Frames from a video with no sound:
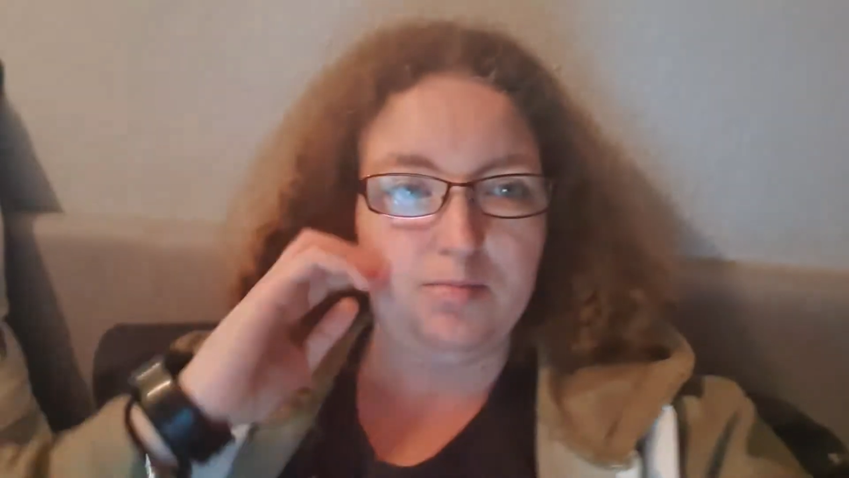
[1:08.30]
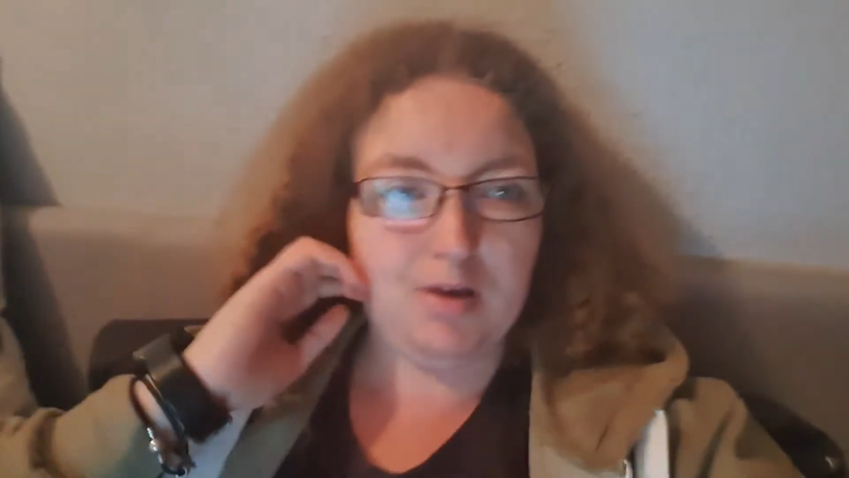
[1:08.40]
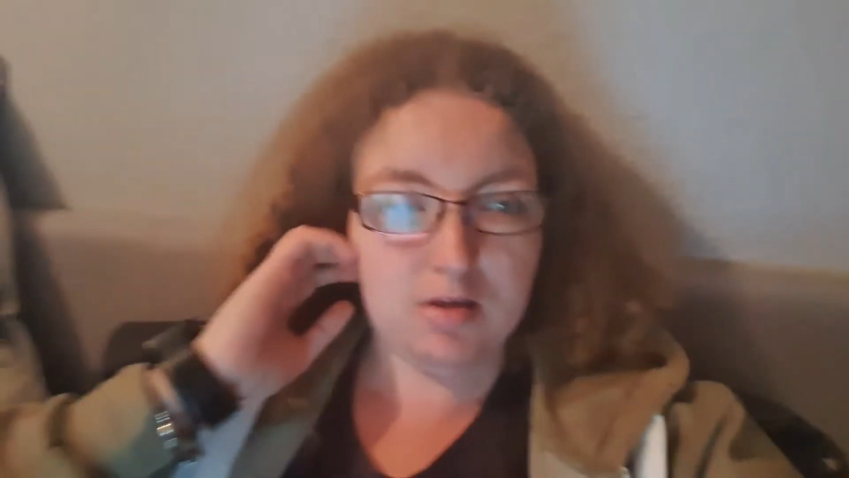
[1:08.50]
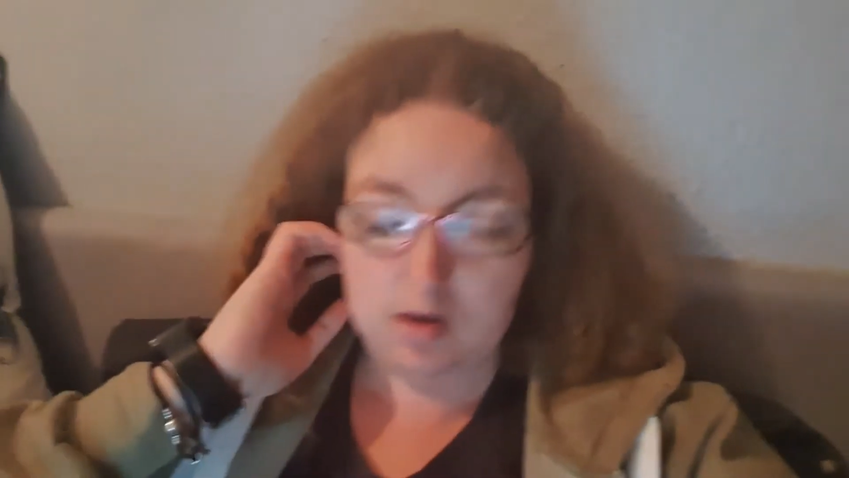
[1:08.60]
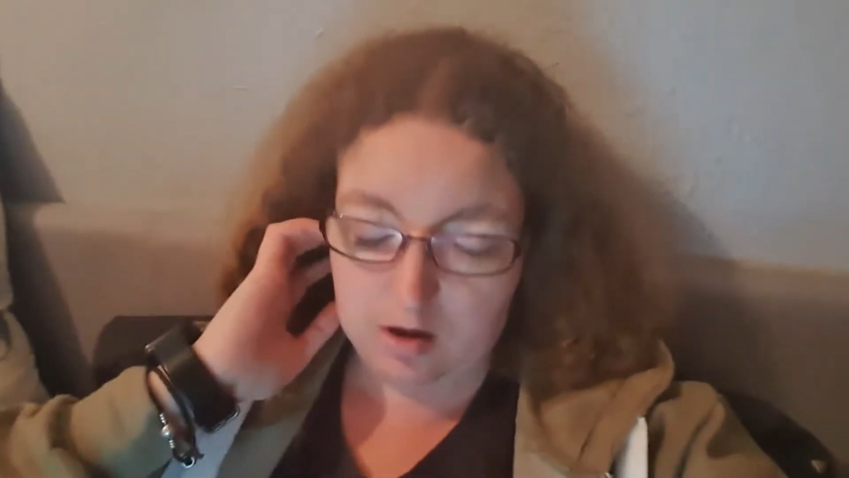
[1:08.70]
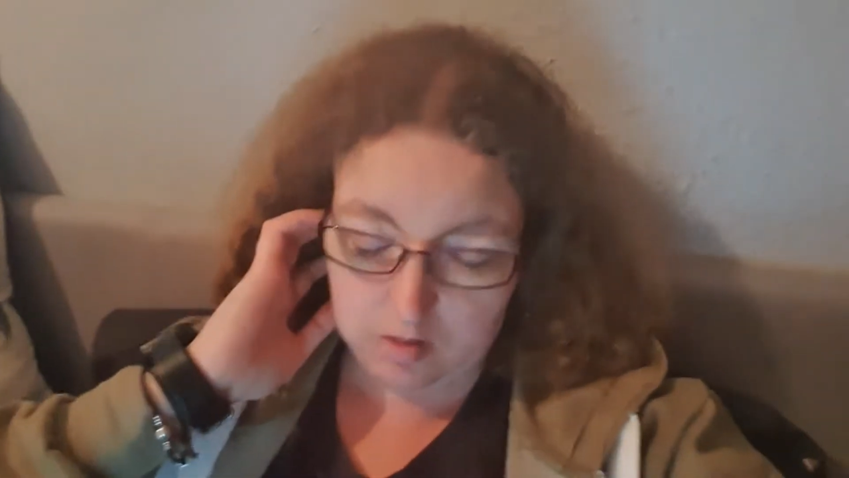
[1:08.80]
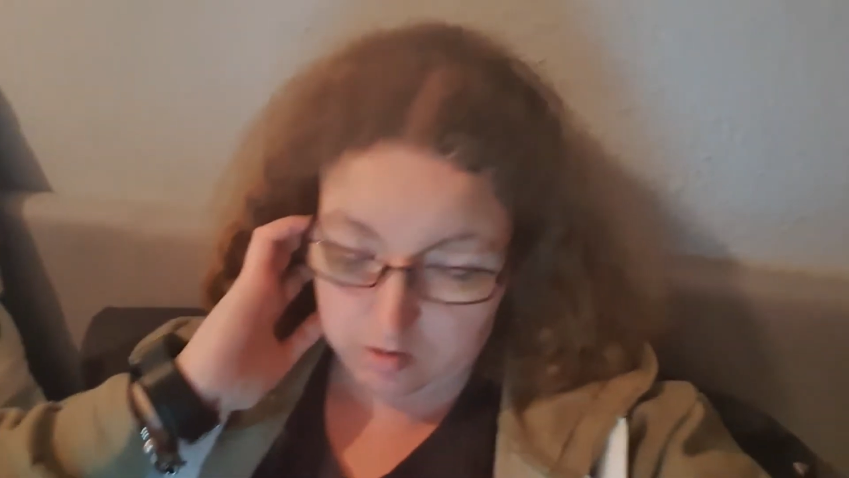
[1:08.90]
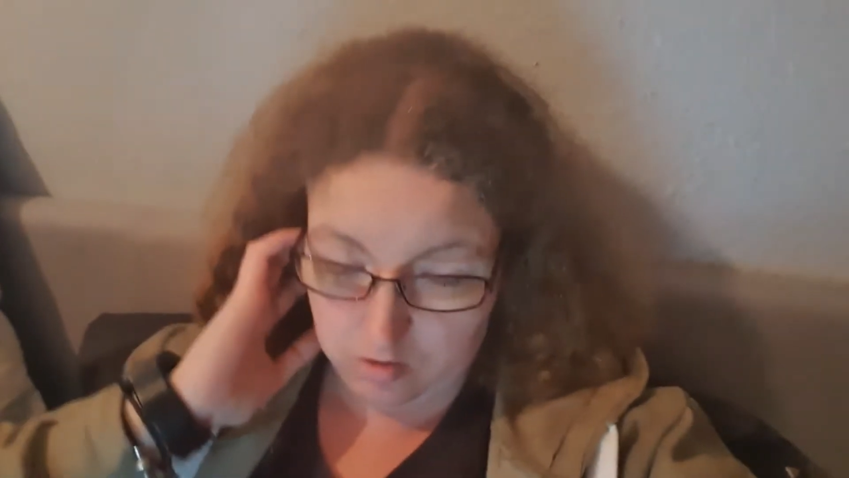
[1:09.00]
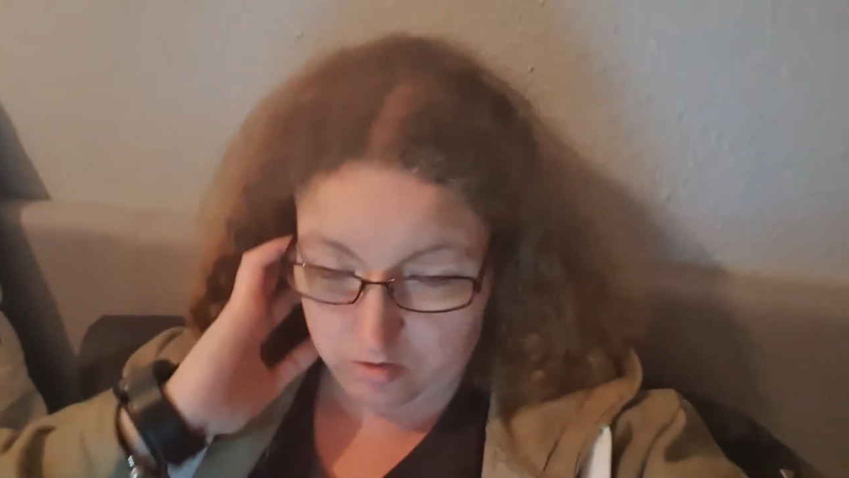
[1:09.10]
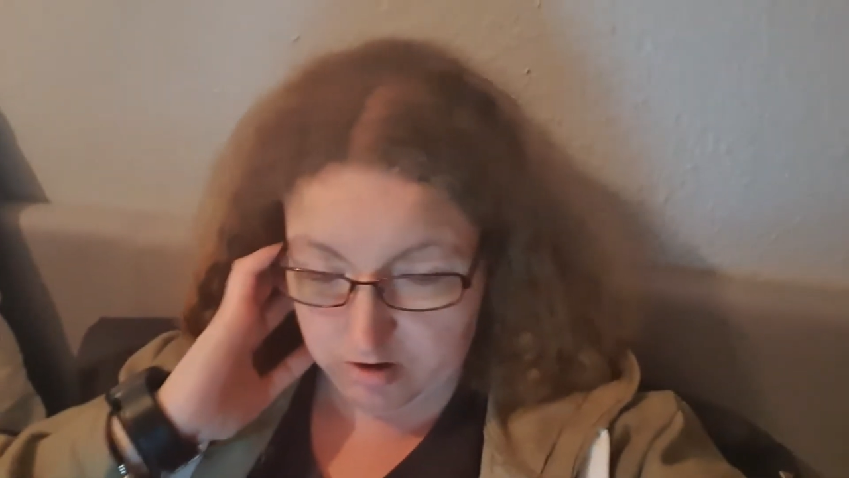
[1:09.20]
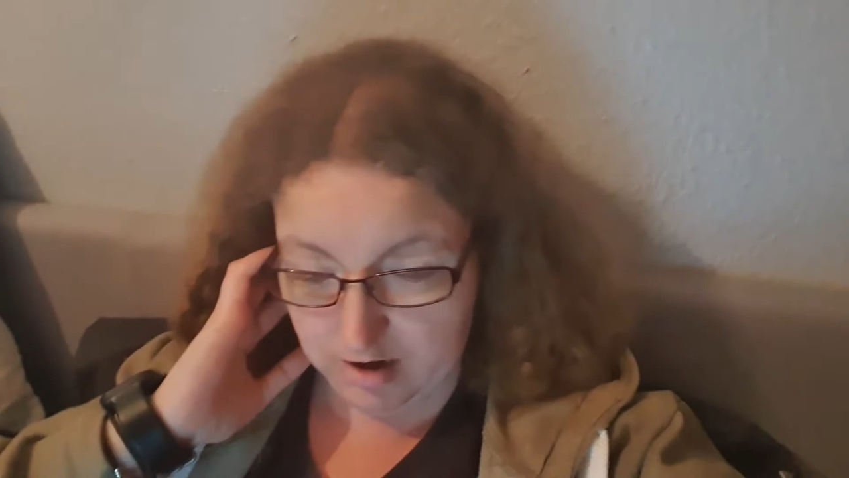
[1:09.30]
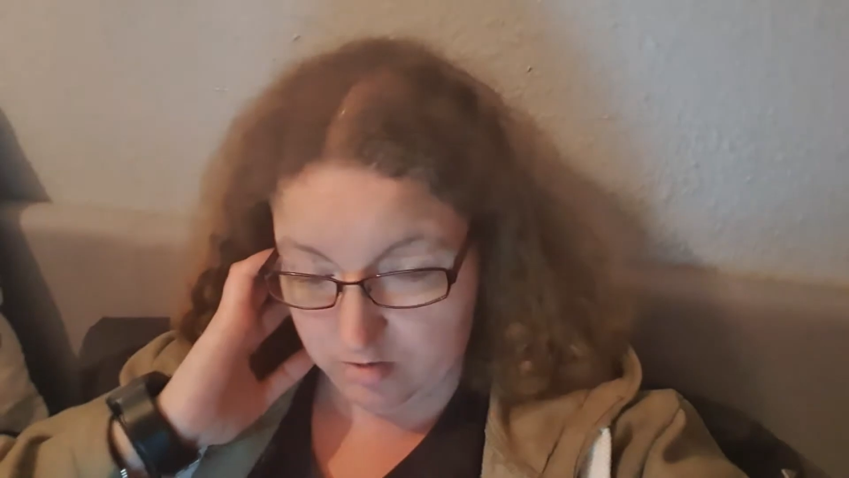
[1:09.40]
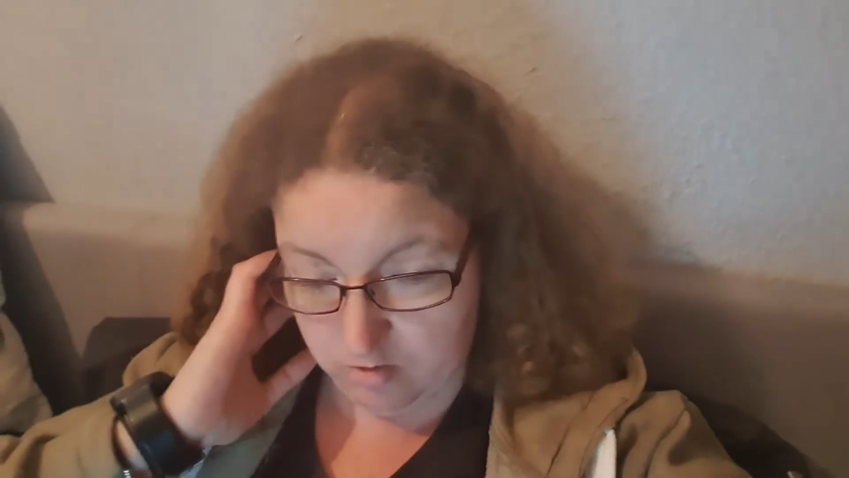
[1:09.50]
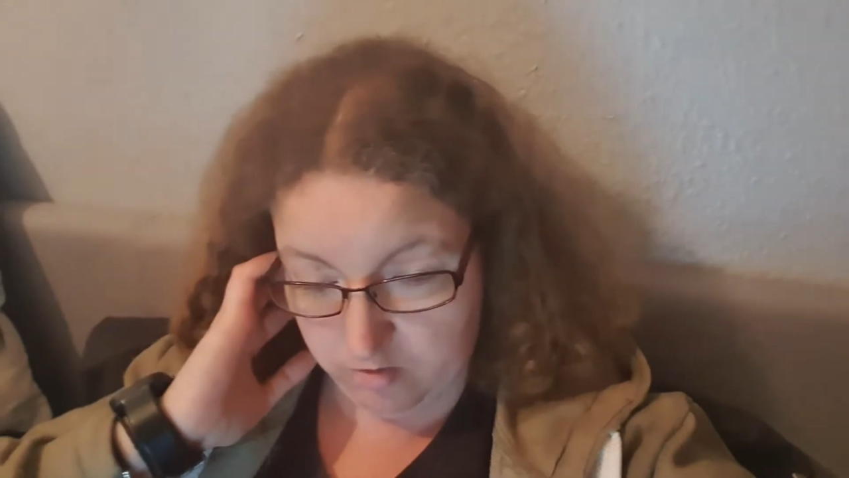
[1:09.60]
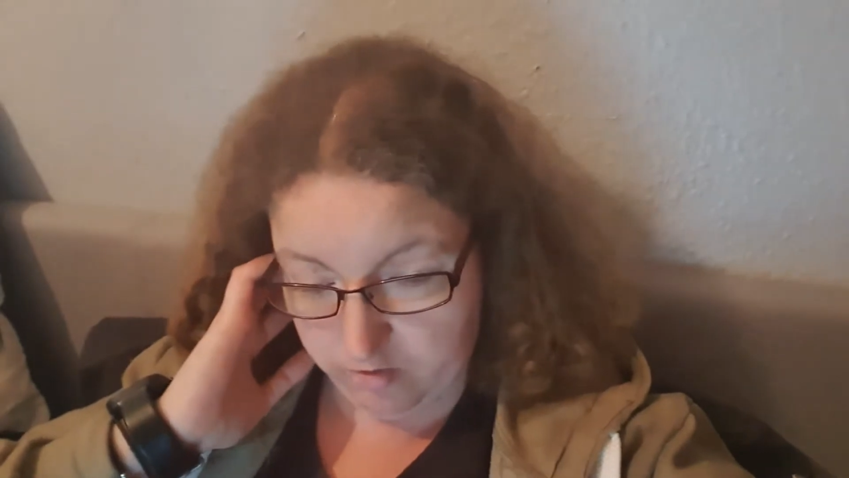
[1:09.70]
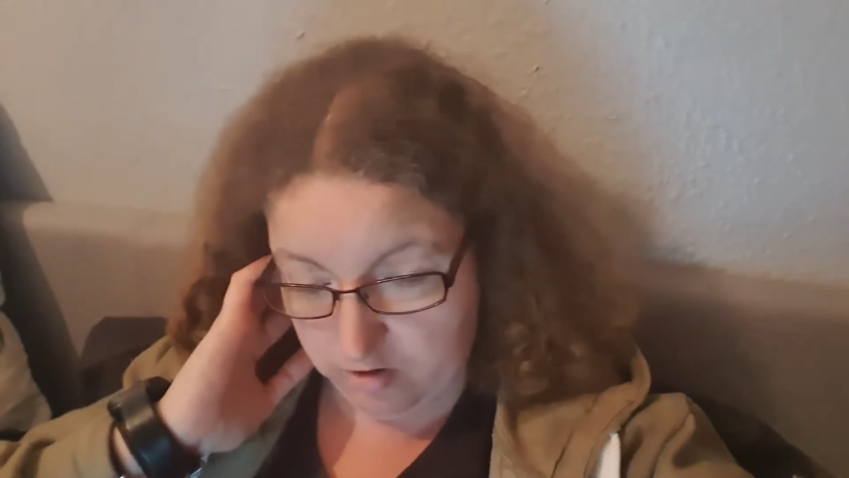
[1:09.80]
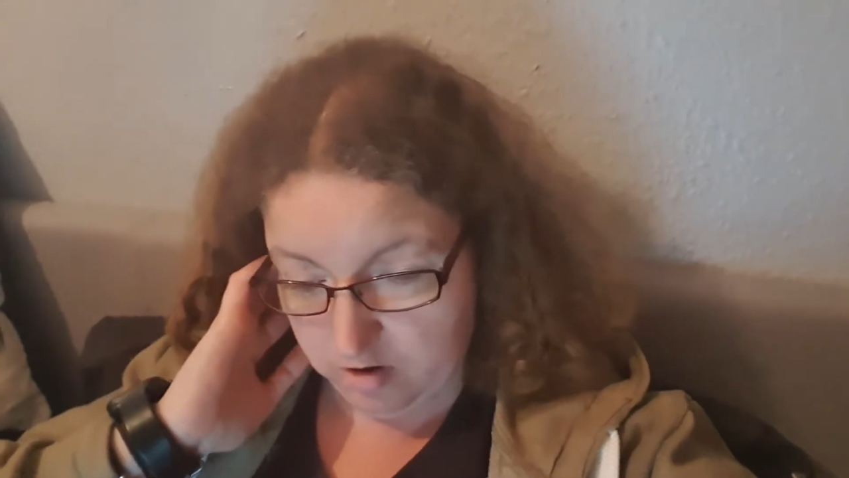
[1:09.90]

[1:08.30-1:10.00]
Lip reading: basically cut the dog's leg off,